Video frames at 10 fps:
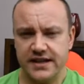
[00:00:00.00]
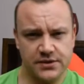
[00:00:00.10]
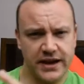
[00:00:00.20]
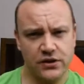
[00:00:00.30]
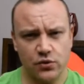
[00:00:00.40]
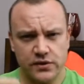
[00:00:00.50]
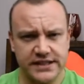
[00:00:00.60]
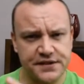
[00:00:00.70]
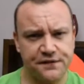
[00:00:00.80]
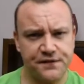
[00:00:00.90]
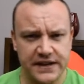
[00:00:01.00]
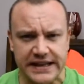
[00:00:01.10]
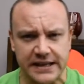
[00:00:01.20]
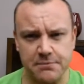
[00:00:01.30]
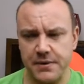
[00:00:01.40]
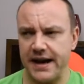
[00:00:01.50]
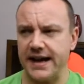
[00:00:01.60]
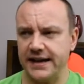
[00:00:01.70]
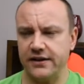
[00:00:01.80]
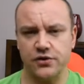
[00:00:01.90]
So again, all this feedback
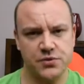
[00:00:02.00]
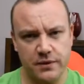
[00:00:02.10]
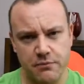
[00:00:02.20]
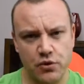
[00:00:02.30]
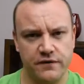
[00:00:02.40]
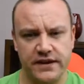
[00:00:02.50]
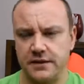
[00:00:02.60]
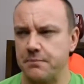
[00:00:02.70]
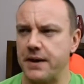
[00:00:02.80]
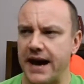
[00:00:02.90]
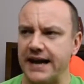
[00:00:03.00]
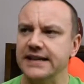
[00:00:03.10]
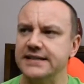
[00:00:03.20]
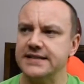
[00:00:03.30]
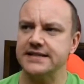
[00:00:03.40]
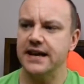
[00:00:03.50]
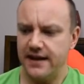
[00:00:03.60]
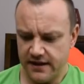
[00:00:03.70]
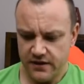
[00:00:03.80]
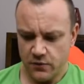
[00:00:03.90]
because we're moving at pace.
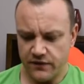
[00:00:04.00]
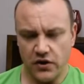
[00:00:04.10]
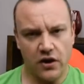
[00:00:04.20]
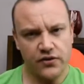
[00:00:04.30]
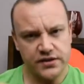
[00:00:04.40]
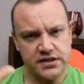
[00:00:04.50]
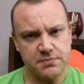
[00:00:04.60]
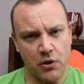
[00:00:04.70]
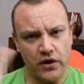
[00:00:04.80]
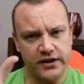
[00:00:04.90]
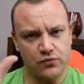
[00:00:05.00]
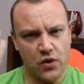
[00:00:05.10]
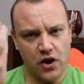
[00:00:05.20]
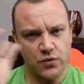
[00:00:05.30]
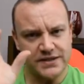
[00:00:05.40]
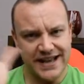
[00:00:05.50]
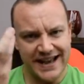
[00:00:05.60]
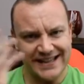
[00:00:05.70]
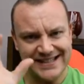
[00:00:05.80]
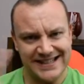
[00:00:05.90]
We've got the spine
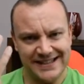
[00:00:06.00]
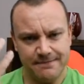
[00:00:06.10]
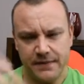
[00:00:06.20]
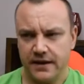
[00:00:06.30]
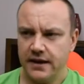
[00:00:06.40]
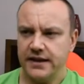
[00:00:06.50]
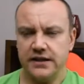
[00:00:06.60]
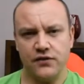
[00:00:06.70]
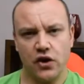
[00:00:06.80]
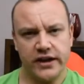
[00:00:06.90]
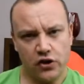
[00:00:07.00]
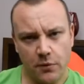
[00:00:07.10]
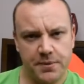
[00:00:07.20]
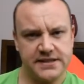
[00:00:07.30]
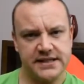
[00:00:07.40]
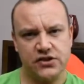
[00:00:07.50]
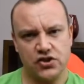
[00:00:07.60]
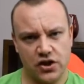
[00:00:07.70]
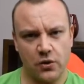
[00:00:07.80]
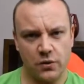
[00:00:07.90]
rotating. You've got your opposite
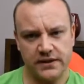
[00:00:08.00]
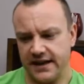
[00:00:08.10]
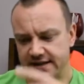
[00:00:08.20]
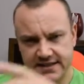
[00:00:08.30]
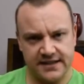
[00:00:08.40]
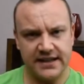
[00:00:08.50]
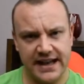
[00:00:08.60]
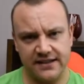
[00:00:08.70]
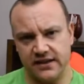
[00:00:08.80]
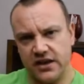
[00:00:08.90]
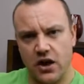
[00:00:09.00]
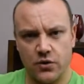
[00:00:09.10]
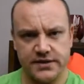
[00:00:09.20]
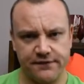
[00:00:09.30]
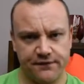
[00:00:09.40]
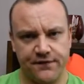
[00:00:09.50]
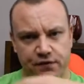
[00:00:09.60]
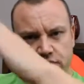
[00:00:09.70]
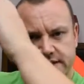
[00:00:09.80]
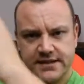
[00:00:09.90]
shoulder to the leg that goes in
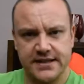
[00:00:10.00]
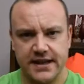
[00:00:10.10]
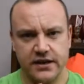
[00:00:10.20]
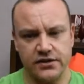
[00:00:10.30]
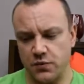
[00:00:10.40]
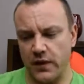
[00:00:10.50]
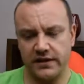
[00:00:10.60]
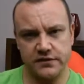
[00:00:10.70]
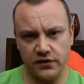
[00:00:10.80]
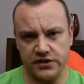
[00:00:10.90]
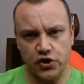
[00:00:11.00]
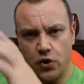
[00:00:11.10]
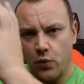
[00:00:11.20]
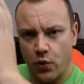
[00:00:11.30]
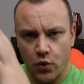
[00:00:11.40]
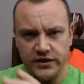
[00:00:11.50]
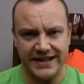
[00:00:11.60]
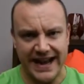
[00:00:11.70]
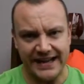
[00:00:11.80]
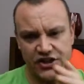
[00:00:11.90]
front as well. So we've got this
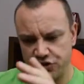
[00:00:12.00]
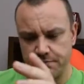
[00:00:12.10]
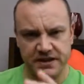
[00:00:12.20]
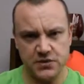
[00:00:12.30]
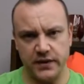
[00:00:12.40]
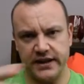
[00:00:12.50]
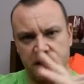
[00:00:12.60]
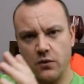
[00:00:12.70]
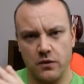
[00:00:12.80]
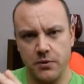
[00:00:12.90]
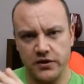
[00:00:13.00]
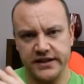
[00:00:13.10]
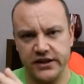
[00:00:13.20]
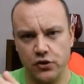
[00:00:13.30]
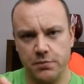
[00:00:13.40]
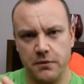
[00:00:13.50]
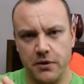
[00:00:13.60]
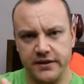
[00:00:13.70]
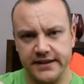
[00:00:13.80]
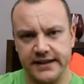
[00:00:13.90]
coordination between lower body and upper
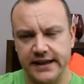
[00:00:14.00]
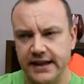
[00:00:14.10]
body.